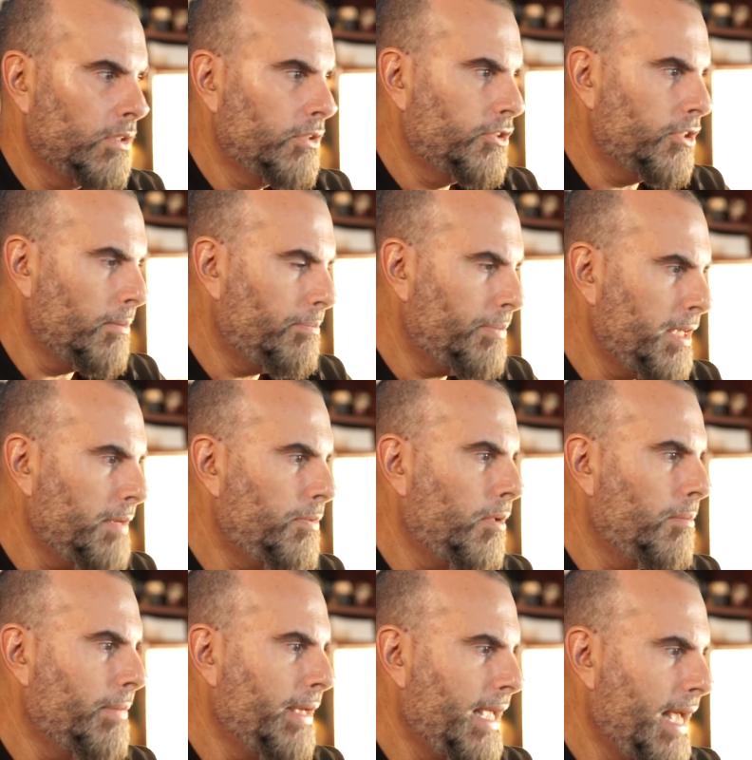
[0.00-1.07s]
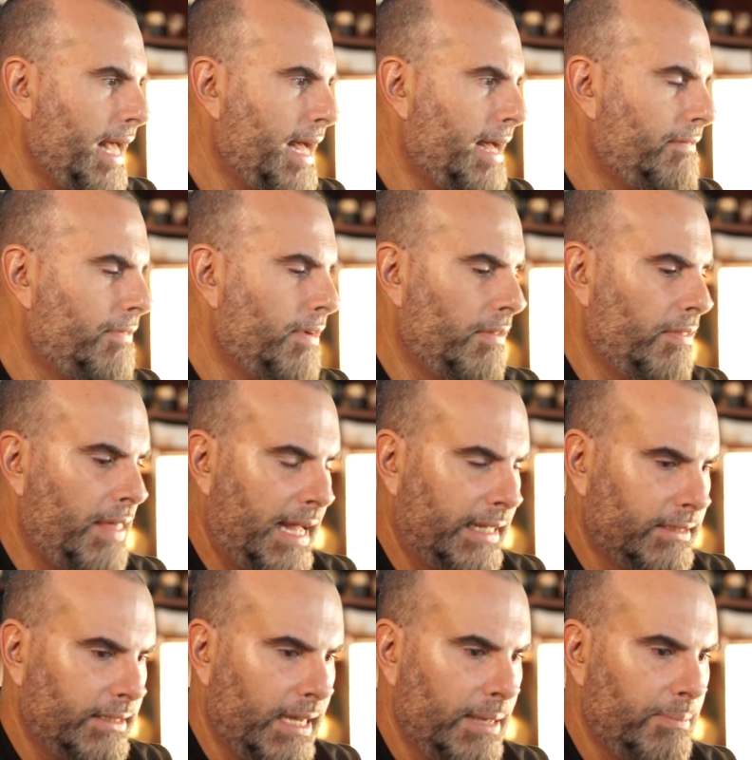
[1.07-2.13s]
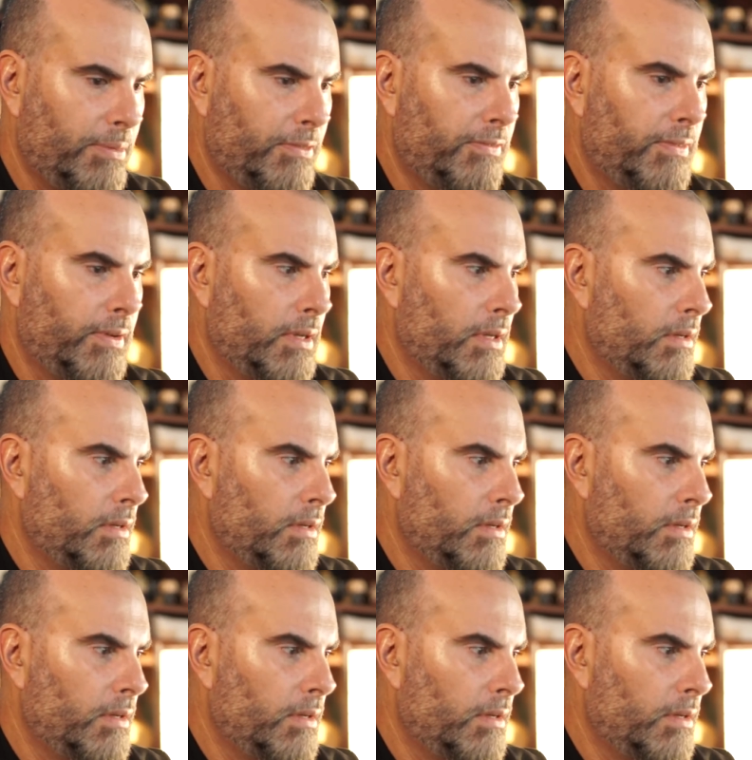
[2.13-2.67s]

Some people may have that type of